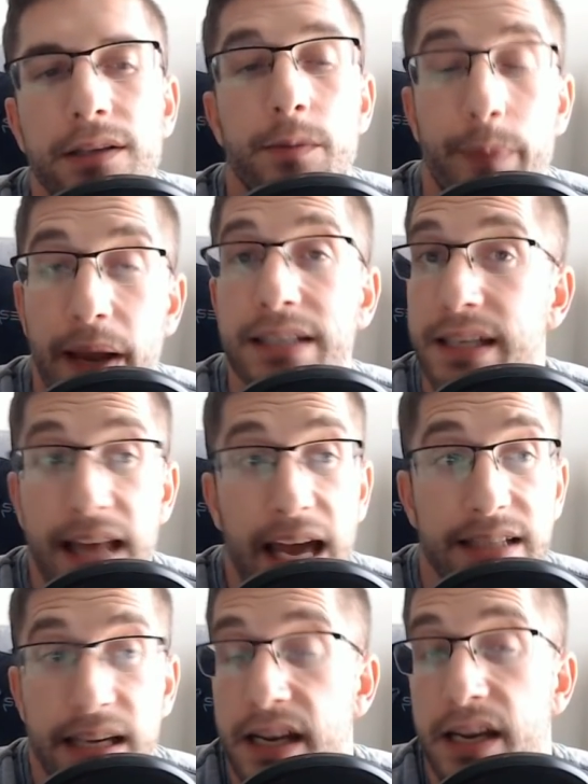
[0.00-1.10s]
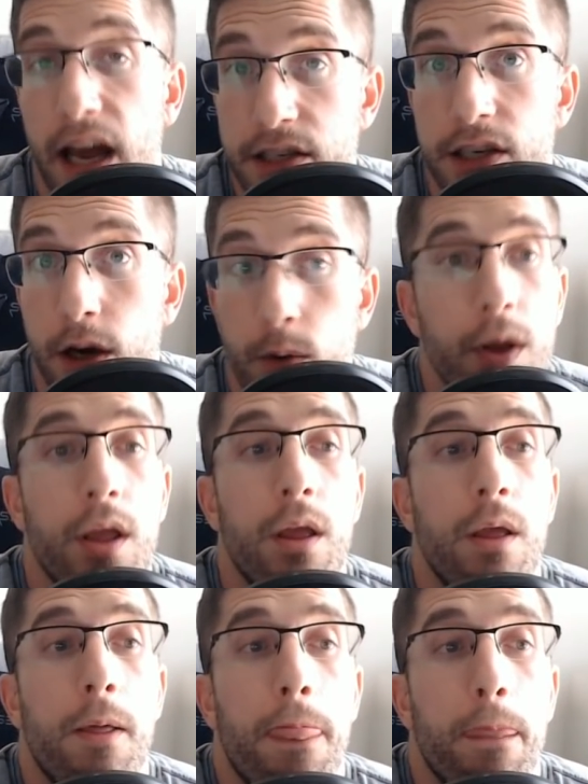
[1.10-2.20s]
So basically, that's it in a nutshell.
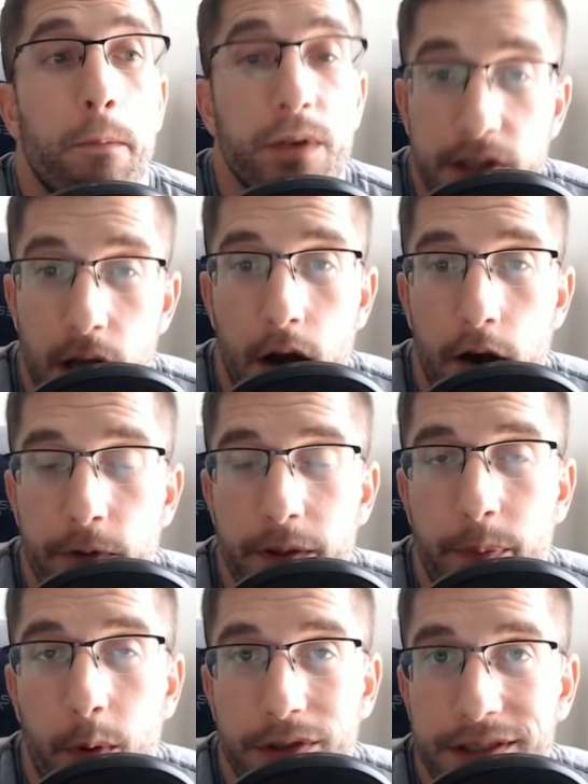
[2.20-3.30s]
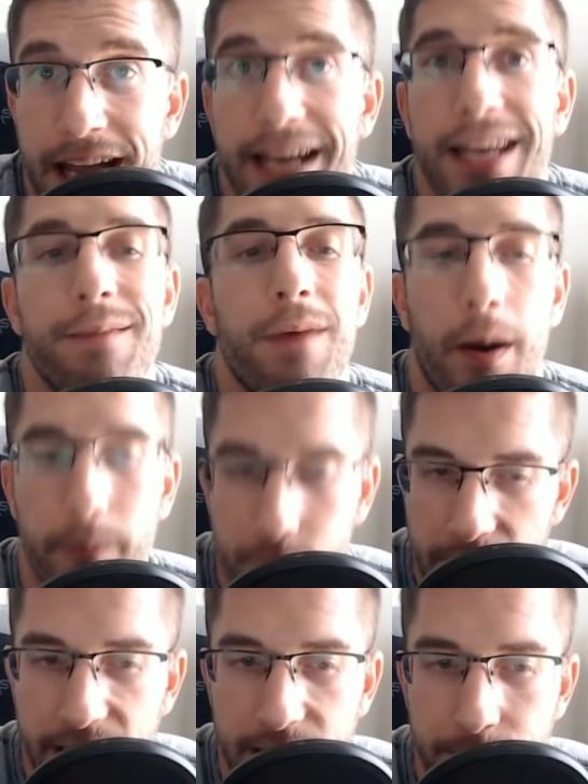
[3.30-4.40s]
We start off with a poor stadium, a
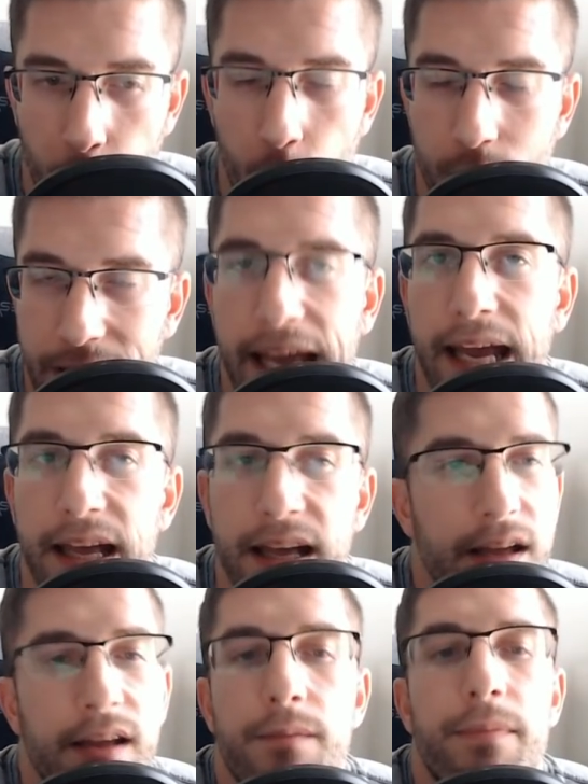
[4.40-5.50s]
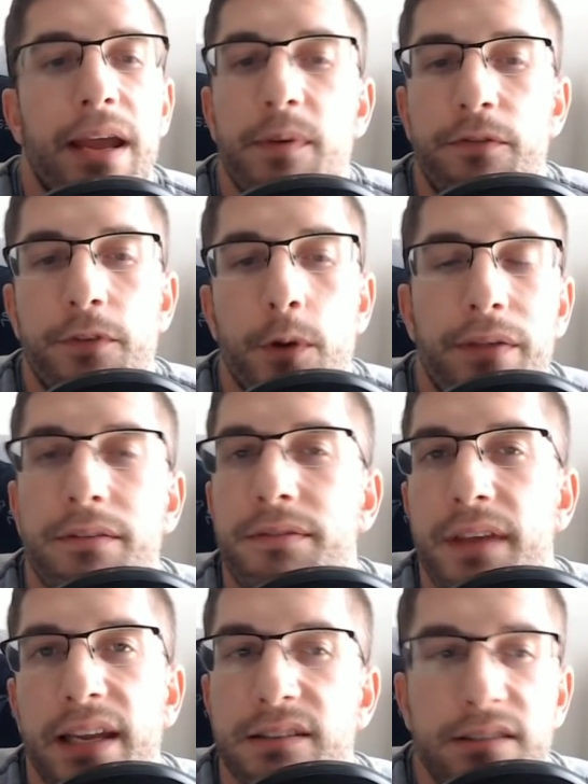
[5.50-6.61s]
really poor kit, maybe a few other
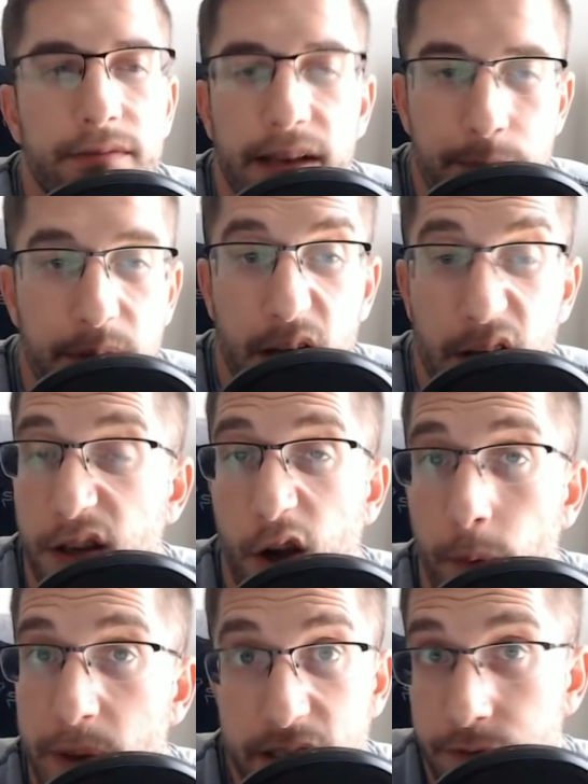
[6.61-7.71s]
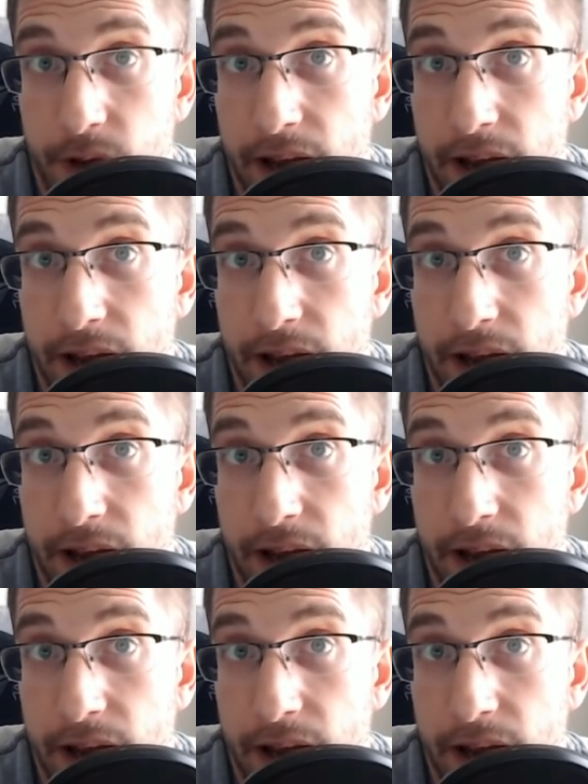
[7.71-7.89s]
things. Let me know in the comments if